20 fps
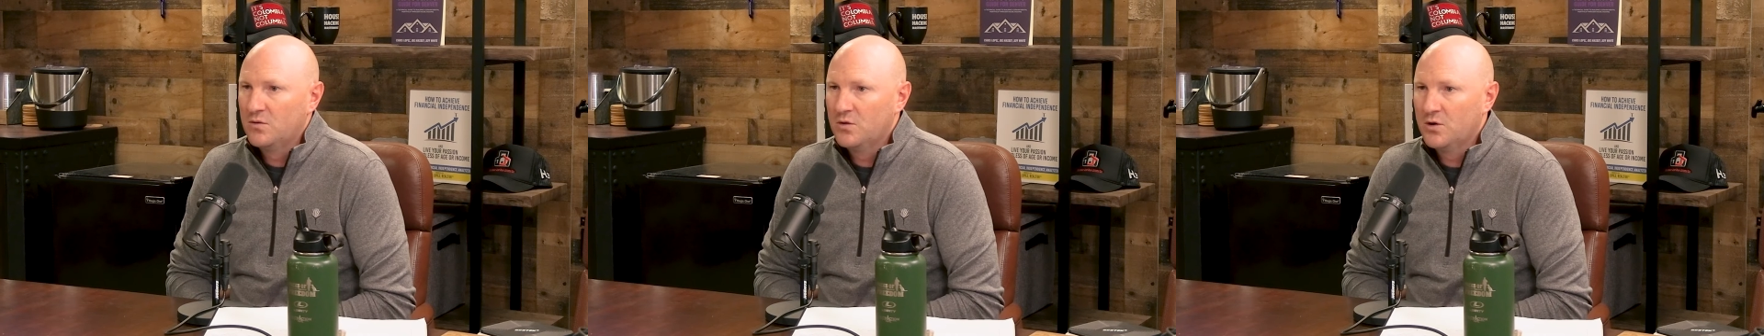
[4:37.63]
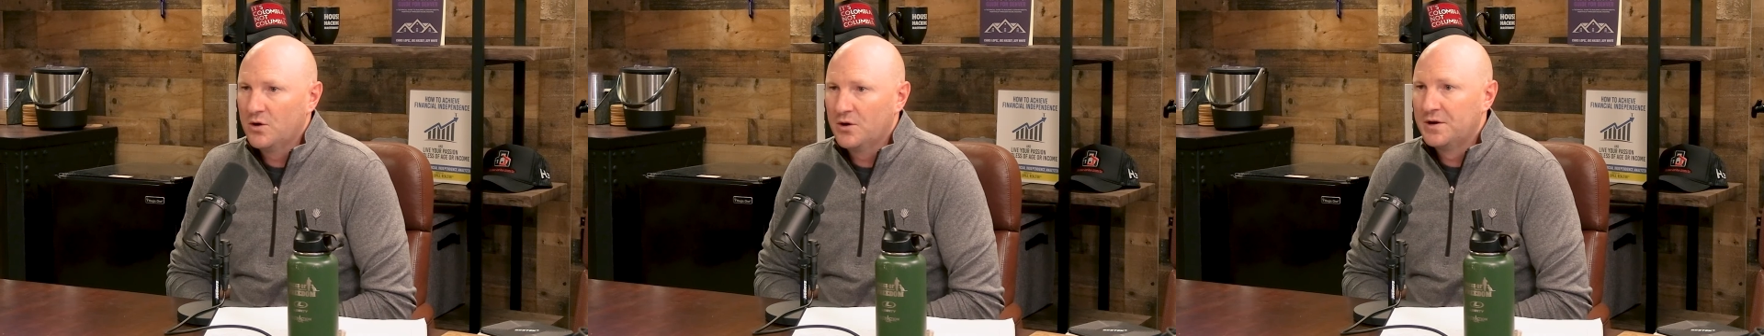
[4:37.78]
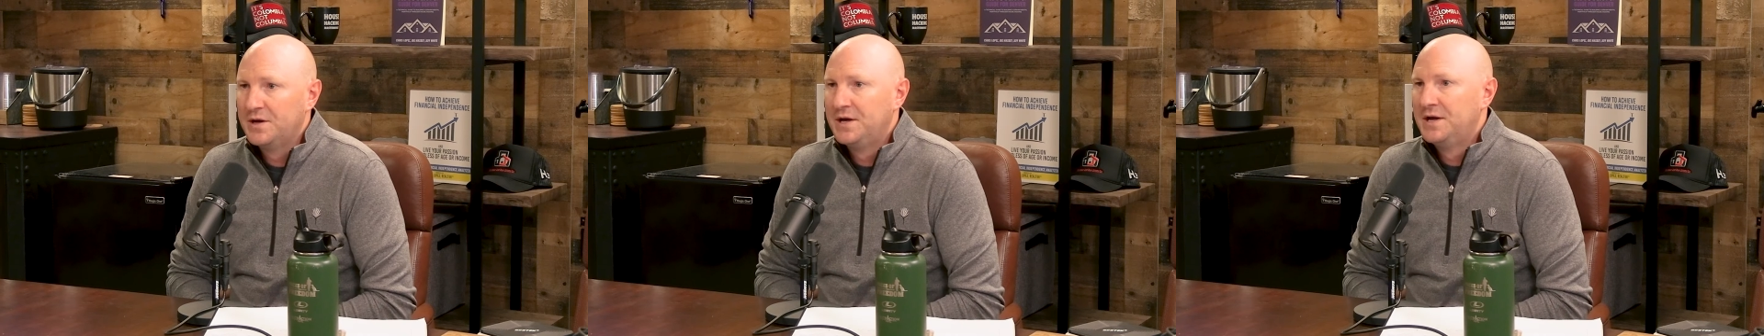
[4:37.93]

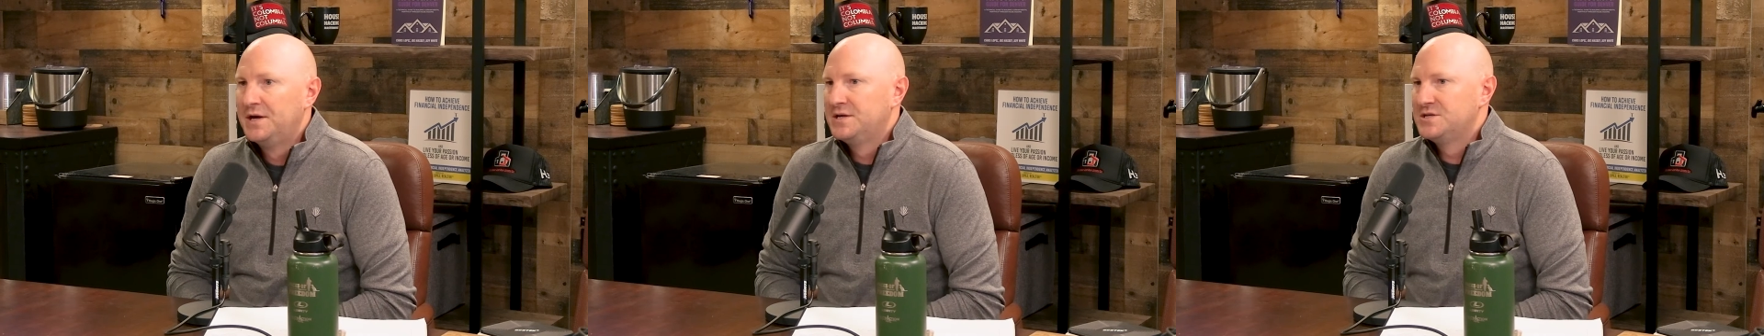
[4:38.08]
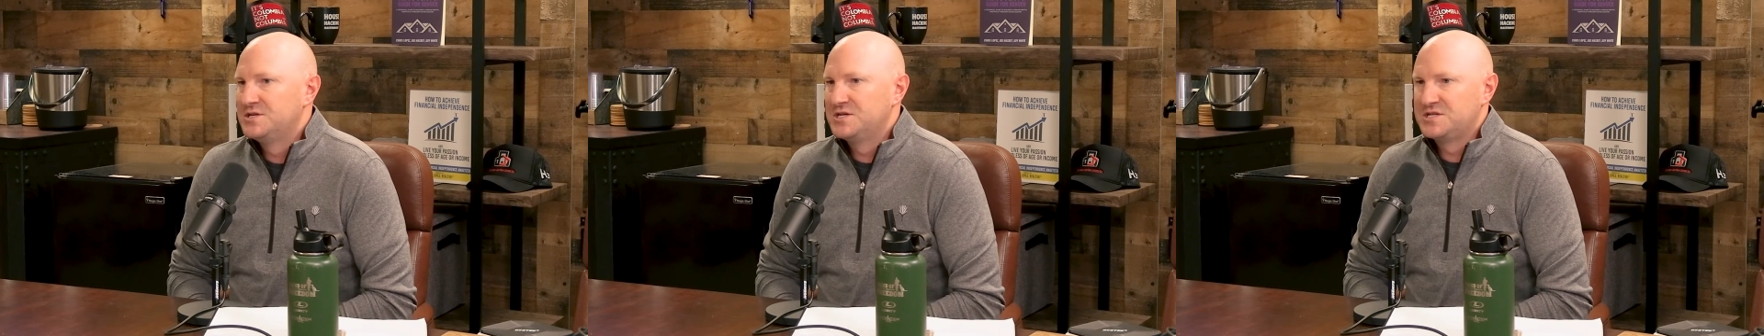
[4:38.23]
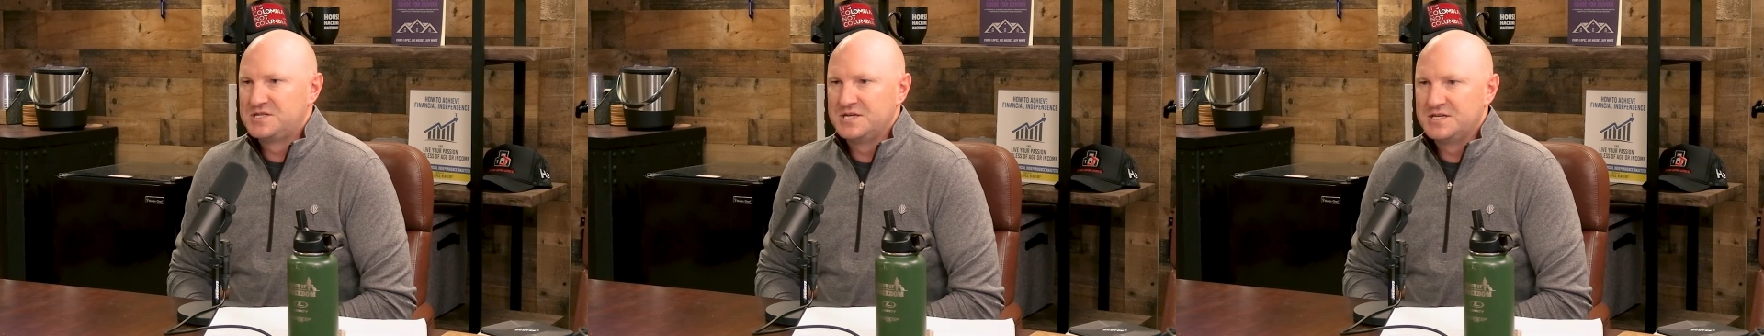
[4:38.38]
or
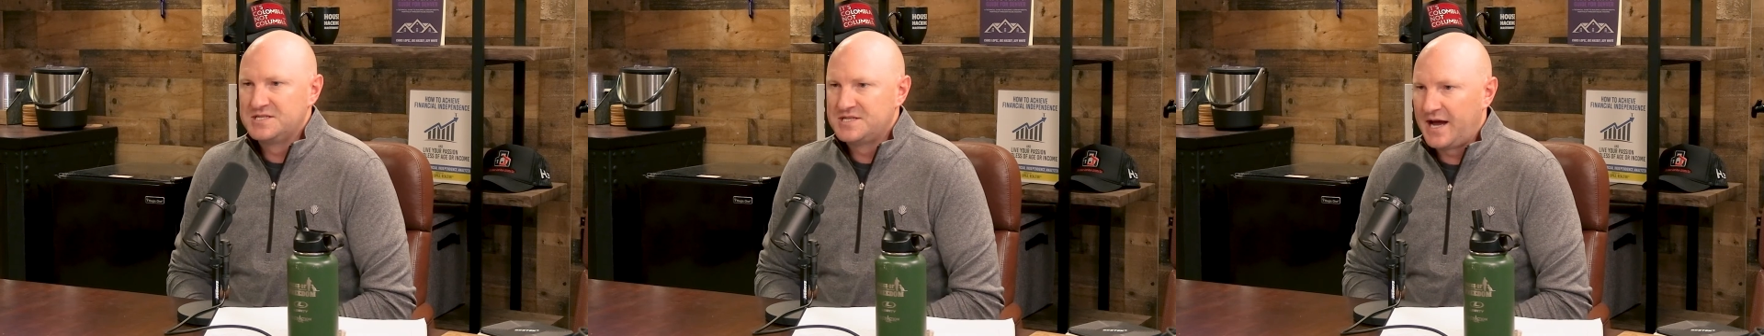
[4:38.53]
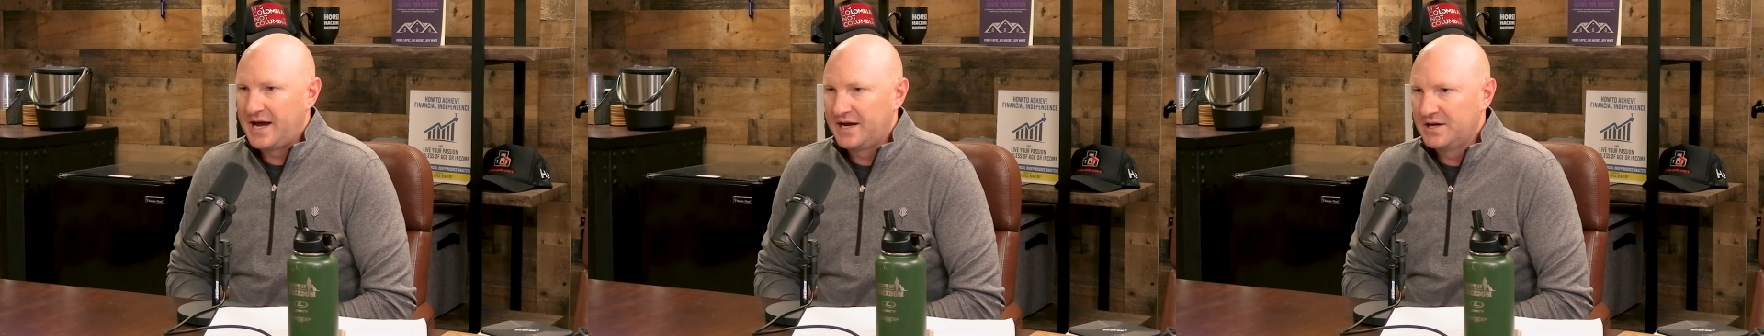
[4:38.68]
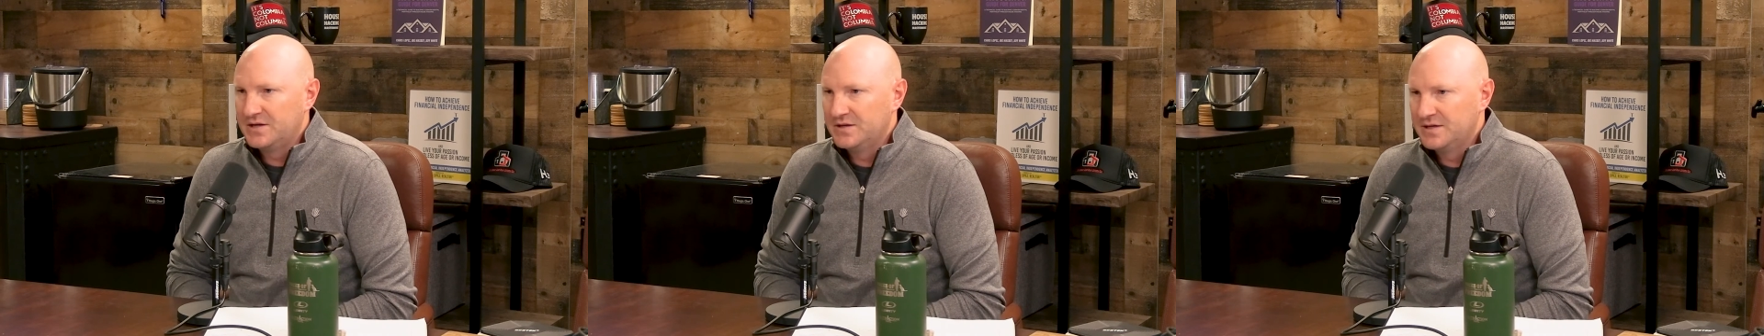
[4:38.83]
just
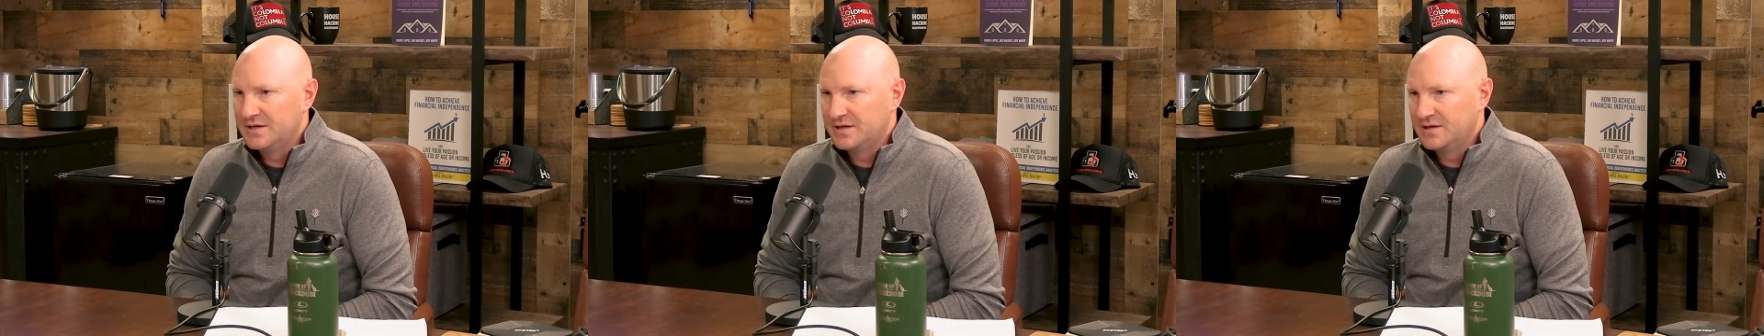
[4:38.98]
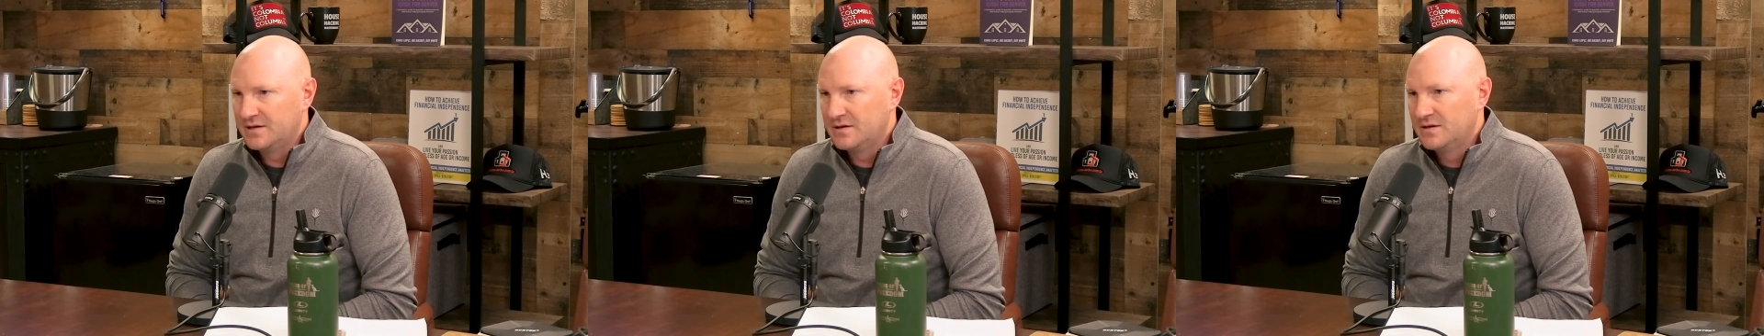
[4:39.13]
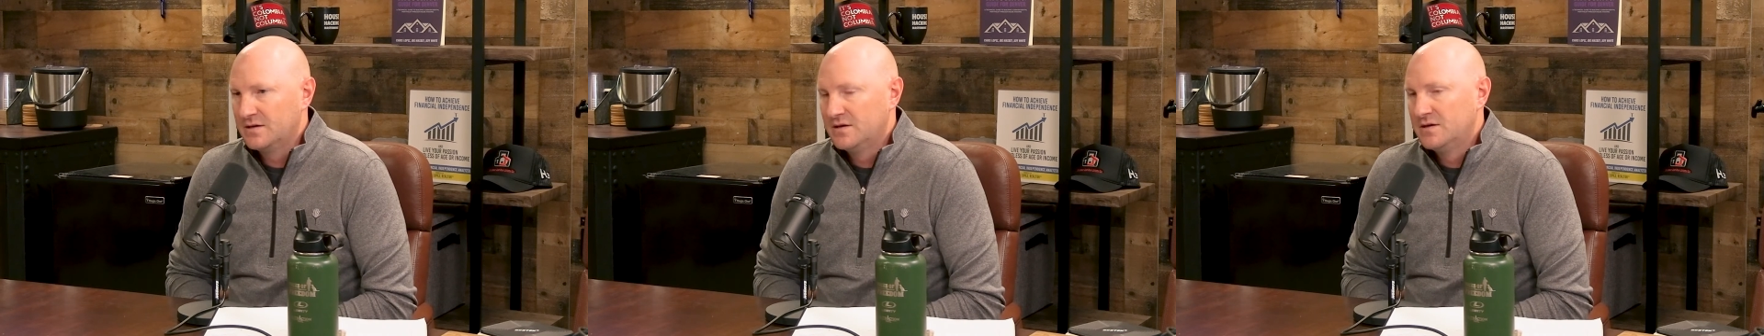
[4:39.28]

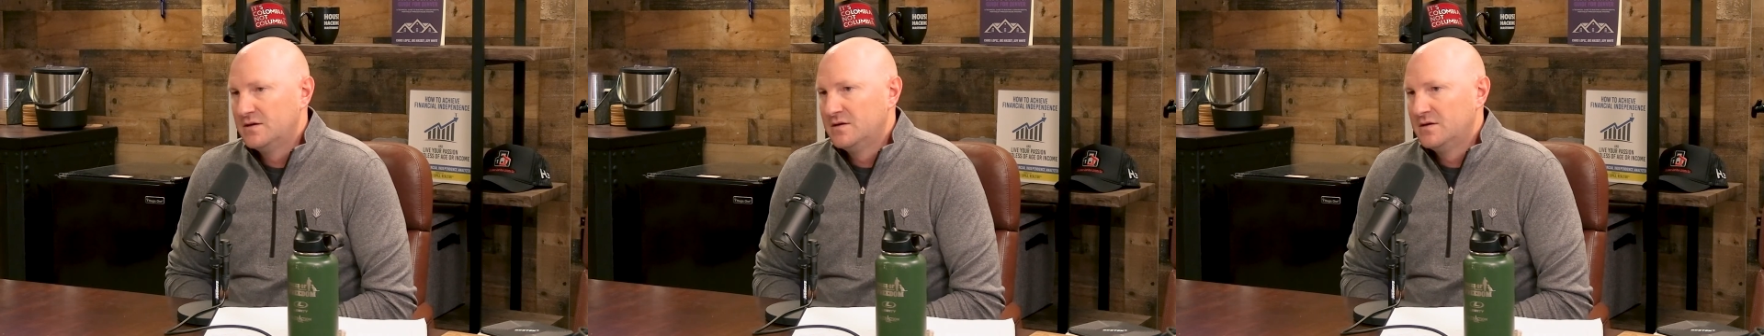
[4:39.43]
entitling